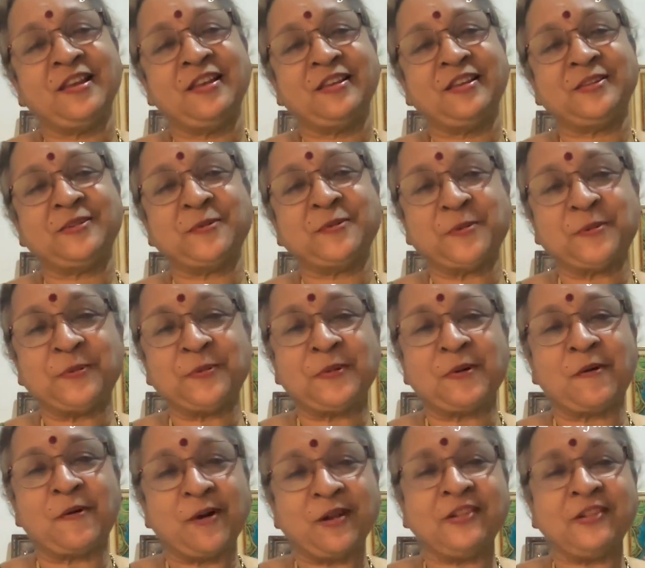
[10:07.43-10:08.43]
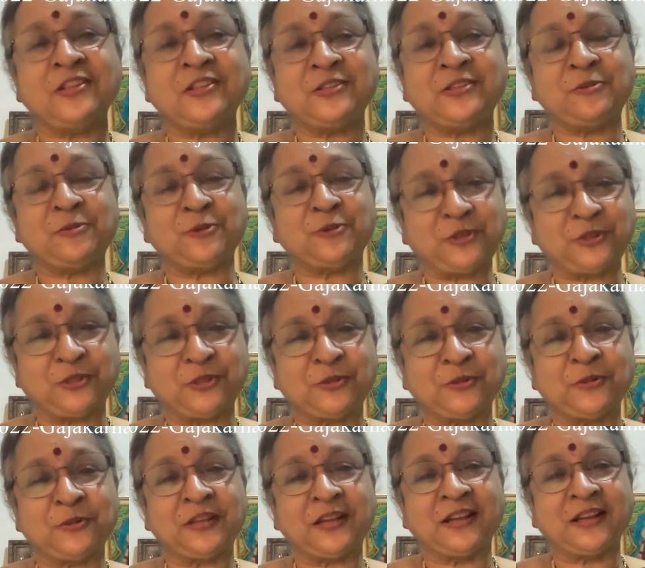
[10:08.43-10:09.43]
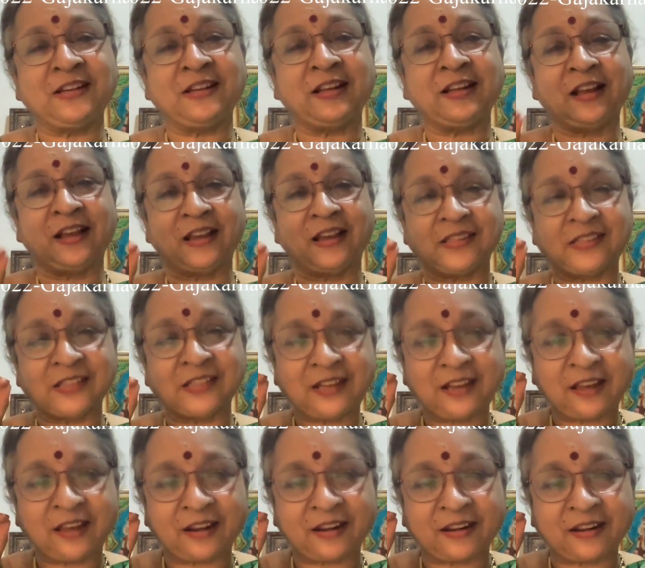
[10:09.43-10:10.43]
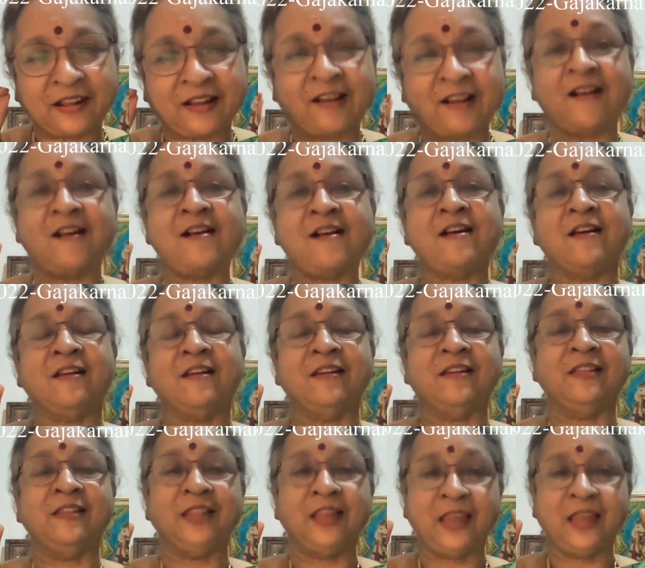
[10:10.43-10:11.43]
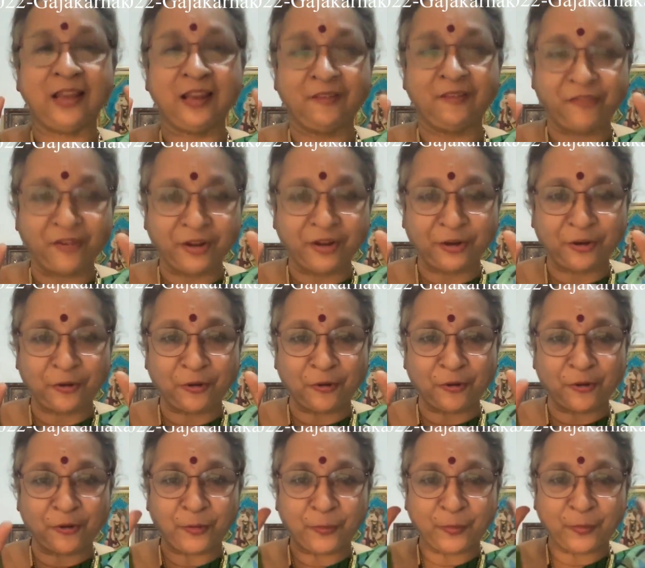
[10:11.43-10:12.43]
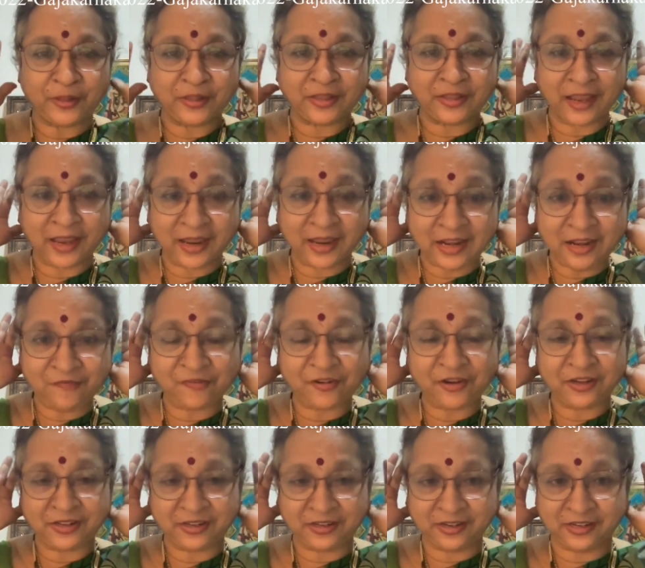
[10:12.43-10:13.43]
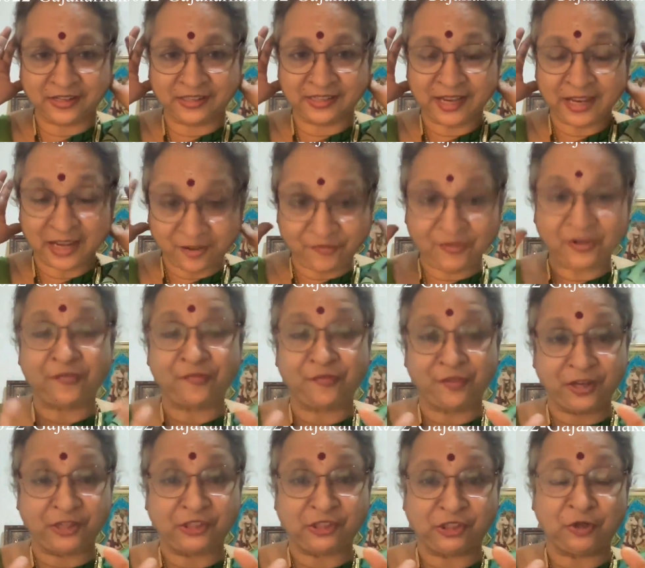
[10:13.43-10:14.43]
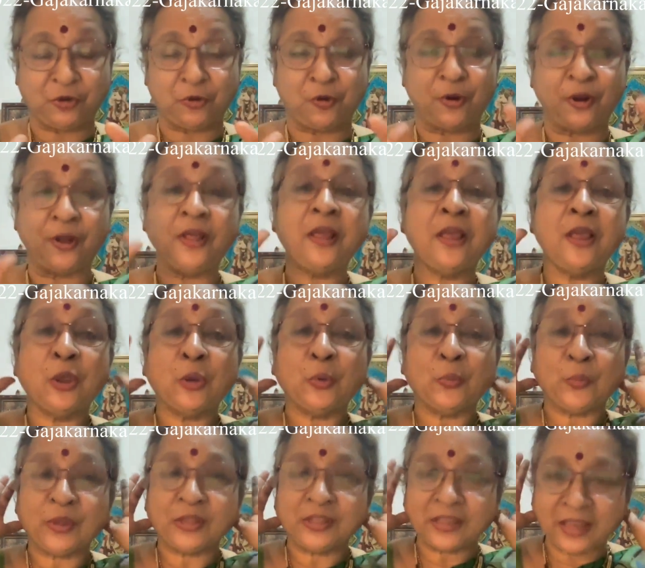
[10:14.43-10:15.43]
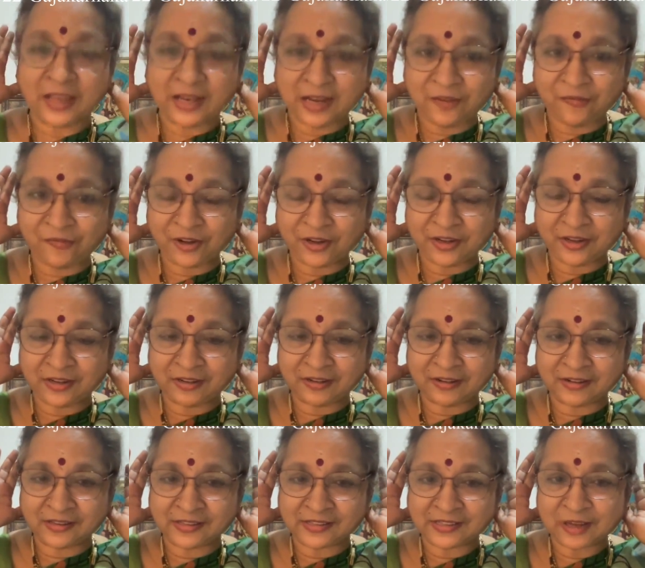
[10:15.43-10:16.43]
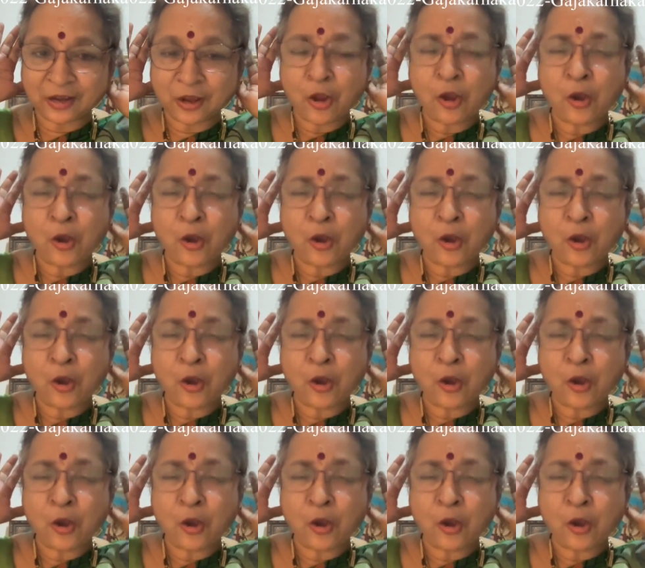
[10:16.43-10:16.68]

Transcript: So all this goes to show that Gajakarnaka, the elephant god with elephant ears, elephant-faced god with elephant ears,